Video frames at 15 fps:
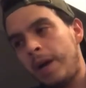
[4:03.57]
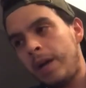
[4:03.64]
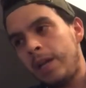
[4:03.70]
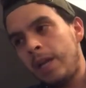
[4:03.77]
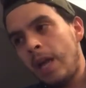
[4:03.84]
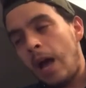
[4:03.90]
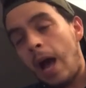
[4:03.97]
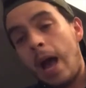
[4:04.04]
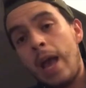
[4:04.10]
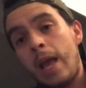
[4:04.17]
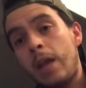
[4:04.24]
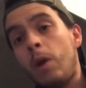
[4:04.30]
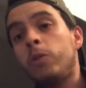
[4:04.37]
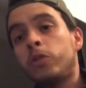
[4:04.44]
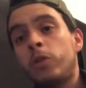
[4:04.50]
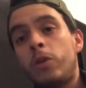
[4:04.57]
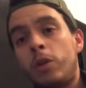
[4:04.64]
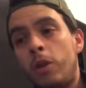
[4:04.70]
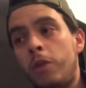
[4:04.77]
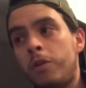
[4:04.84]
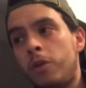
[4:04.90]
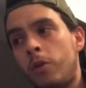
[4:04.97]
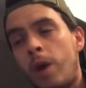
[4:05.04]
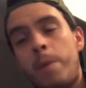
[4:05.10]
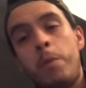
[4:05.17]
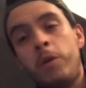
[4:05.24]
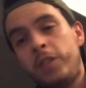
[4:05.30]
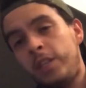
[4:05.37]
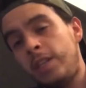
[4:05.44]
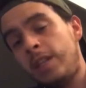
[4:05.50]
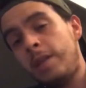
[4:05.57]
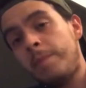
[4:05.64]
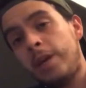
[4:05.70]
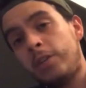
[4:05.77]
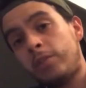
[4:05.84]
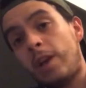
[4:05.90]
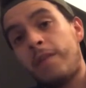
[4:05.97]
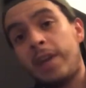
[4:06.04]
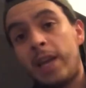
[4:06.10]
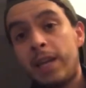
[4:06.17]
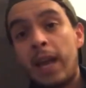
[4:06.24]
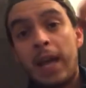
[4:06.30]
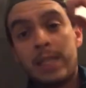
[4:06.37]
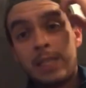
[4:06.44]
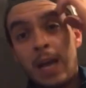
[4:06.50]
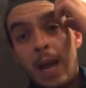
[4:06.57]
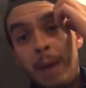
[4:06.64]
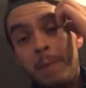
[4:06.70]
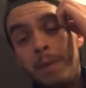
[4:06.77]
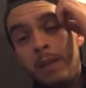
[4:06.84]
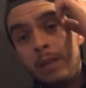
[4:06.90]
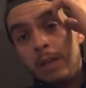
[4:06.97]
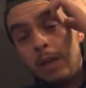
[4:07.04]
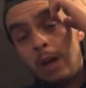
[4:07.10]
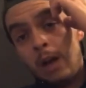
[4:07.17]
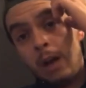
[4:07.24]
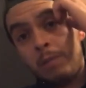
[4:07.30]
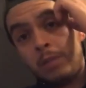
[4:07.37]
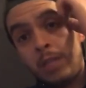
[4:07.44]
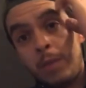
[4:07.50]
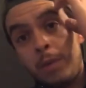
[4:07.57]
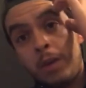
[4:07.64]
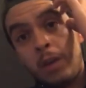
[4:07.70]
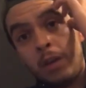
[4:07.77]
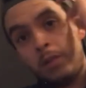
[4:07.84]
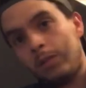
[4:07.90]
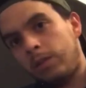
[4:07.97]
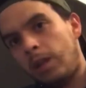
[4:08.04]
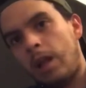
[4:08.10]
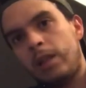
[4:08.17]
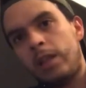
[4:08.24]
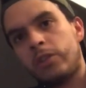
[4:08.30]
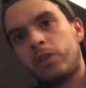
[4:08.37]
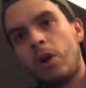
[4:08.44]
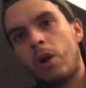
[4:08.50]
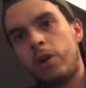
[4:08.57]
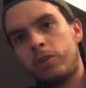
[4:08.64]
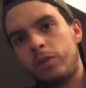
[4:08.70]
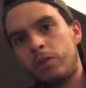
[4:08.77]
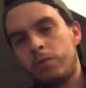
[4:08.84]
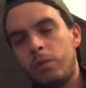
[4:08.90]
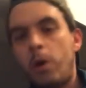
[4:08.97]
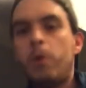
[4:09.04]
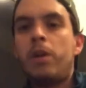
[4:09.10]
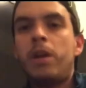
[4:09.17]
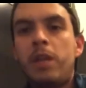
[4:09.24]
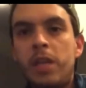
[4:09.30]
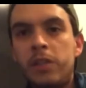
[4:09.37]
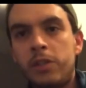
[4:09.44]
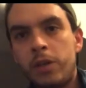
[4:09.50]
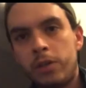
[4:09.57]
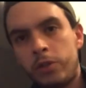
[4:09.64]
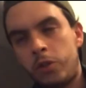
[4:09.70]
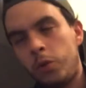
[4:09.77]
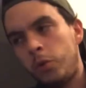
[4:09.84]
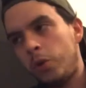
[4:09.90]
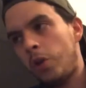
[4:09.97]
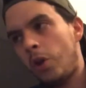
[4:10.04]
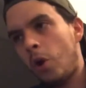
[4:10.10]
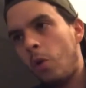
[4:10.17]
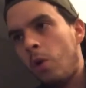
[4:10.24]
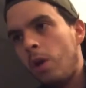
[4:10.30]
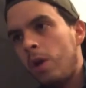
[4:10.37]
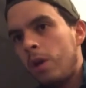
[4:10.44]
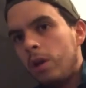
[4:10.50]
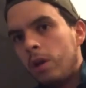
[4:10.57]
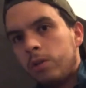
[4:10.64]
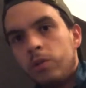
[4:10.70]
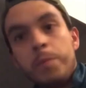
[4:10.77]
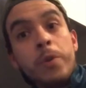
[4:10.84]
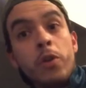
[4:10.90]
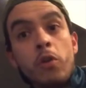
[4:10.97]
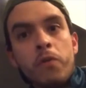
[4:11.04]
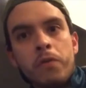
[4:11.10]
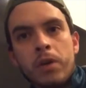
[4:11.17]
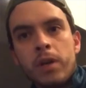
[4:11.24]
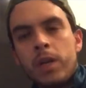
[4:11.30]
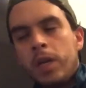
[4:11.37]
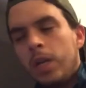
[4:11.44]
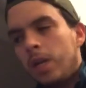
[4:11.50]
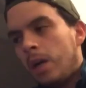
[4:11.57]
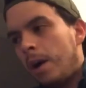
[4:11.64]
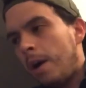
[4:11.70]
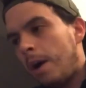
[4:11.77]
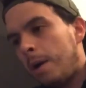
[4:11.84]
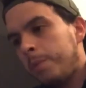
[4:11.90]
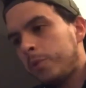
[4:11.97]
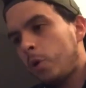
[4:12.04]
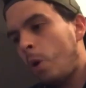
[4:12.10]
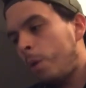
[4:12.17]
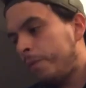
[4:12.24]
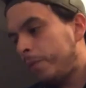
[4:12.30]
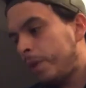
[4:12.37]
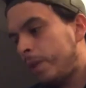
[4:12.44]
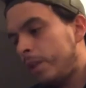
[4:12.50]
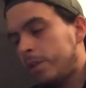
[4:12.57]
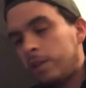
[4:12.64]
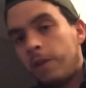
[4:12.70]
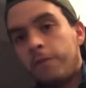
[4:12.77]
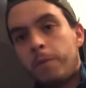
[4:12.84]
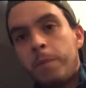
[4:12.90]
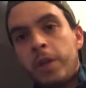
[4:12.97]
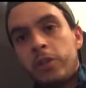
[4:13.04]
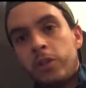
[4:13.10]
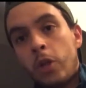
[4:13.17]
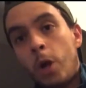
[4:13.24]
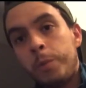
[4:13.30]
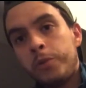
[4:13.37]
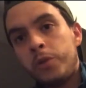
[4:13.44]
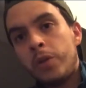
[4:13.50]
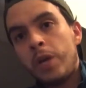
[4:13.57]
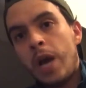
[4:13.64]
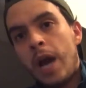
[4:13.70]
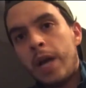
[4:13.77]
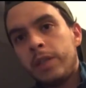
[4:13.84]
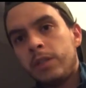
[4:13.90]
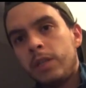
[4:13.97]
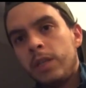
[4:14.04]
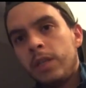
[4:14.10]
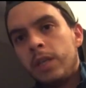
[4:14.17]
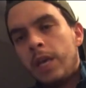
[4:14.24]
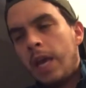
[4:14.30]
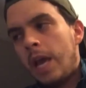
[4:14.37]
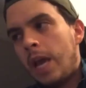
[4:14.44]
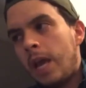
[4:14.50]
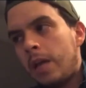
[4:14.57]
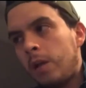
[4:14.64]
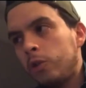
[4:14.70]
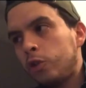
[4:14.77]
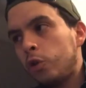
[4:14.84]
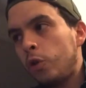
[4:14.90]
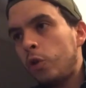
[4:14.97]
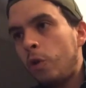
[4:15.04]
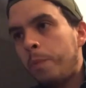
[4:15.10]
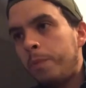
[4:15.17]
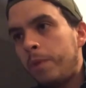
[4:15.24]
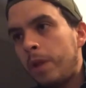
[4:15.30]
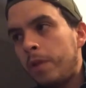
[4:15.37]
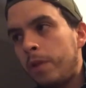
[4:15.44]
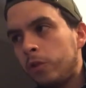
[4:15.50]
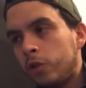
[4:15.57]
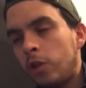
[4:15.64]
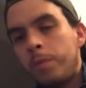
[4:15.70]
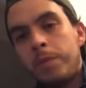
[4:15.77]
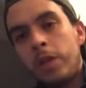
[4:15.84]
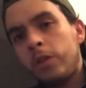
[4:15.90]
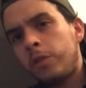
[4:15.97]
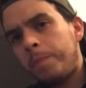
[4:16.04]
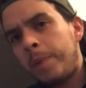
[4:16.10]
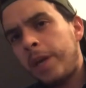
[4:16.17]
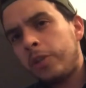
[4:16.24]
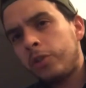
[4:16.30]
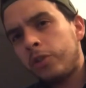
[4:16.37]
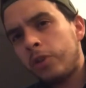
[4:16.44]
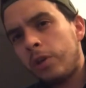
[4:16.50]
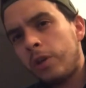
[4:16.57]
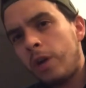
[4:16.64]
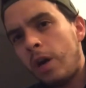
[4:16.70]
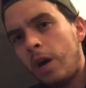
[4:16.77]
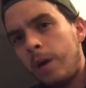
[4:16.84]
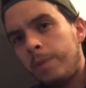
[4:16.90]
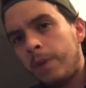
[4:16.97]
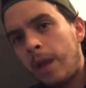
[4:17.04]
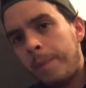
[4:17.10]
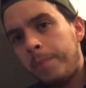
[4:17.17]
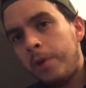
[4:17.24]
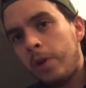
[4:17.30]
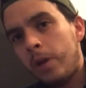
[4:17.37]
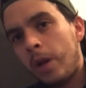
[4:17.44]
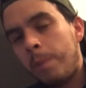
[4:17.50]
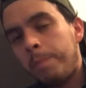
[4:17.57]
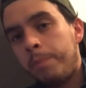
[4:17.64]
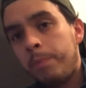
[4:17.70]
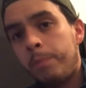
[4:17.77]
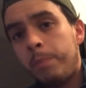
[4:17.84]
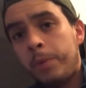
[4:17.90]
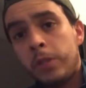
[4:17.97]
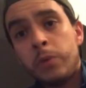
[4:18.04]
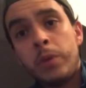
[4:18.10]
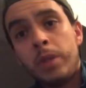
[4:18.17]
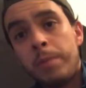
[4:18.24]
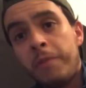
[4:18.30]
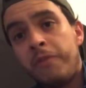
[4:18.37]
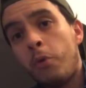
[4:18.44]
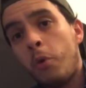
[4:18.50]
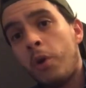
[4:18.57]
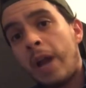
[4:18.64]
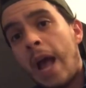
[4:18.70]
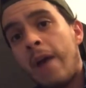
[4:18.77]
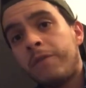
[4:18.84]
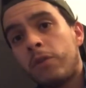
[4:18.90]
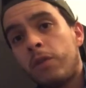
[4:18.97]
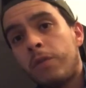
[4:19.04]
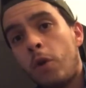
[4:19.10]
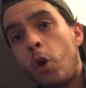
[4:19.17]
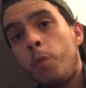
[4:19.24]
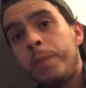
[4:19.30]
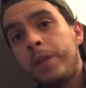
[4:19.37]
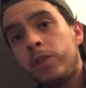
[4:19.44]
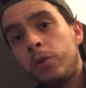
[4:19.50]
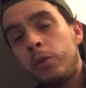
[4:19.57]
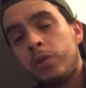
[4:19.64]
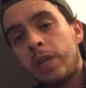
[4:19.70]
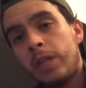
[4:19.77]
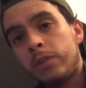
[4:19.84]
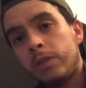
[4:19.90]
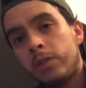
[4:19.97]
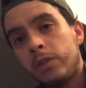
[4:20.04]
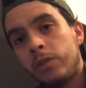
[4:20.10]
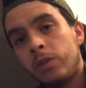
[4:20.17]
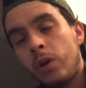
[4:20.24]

But and also another note, I mostly did my driving at nighttime, simply because there's a lot less cars on the road and easier to to maneuver. So hopefully this information helps you guys. And I'll show you, and there's a picture that I put up between the before and after of the OB2 sensors.